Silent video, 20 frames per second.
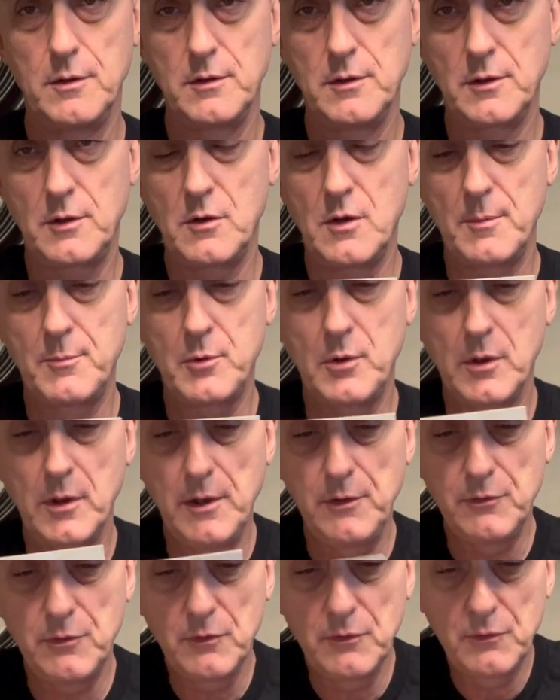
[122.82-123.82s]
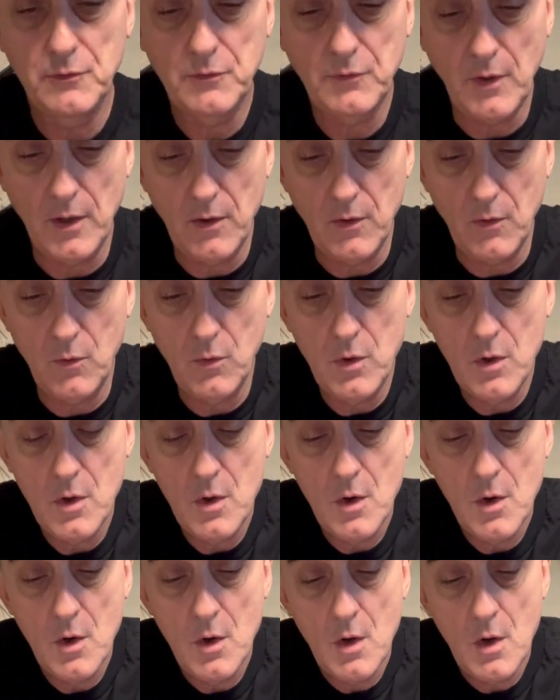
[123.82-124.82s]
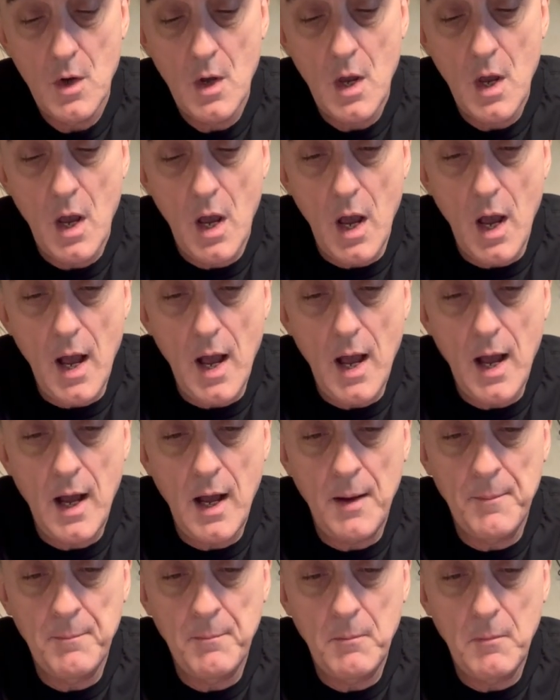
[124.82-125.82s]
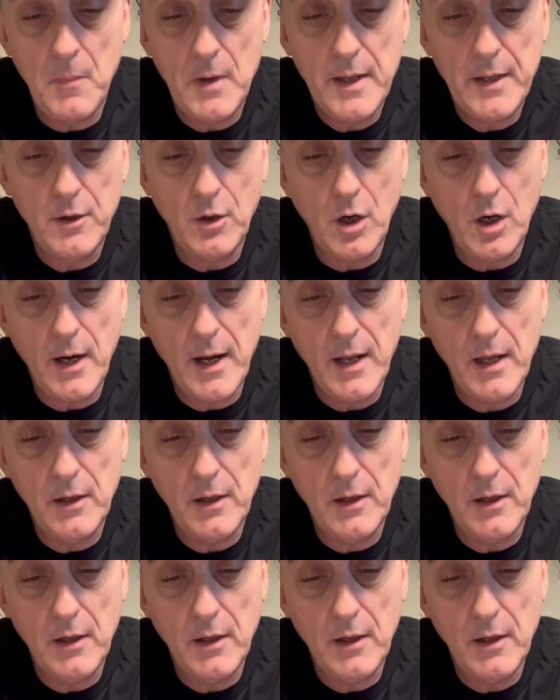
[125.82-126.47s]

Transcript: club releases. So in our